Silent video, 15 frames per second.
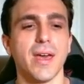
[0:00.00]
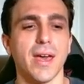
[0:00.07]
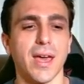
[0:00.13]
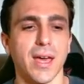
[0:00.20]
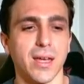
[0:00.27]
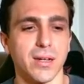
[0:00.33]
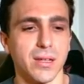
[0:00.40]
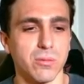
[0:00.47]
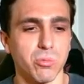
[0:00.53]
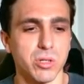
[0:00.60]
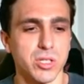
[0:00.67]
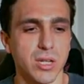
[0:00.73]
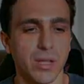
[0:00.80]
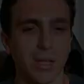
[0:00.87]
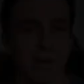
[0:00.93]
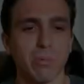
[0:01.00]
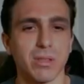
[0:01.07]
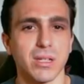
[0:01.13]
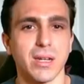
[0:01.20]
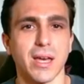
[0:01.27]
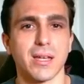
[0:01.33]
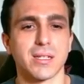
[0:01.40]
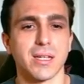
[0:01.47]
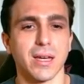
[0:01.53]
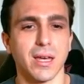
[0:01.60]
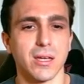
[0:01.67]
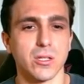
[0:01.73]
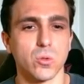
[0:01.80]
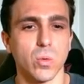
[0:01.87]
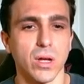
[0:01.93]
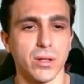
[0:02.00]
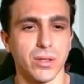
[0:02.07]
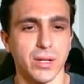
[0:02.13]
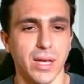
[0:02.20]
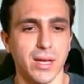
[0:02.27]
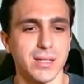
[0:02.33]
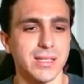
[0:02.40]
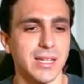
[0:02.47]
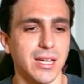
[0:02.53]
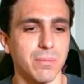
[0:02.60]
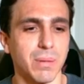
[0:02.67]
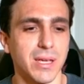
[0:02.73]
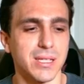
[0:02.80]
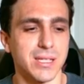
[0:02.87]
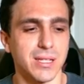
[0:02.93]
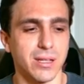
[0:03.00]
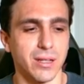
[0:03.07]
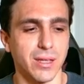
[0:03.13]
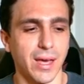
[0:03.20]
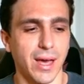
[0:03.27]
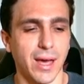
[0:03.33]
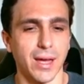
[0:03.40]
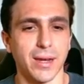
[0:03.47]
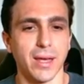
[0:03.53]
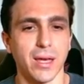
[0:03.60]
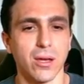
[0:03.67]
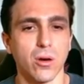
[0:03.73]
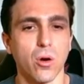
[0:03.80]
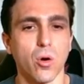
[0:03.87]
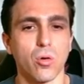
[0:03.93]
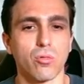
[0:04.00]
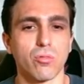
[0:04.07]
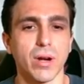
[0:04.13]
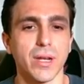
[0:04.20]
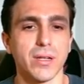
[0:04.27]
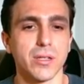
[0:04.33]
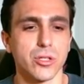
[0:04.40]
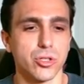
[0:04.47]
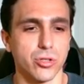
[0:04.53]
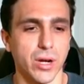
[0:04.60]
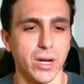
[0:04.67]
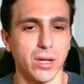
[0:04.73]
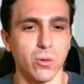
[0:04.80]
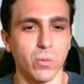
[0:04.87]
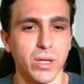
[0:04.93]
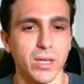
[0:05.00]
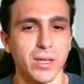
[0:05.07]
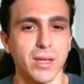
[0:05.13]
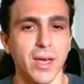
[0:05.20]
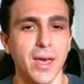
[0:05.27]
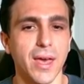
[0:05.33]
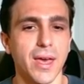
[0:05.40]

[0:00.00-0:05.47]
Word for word: And we saw that with the NASDAQ as well. The NASDAQ basically had a horrendous trading week.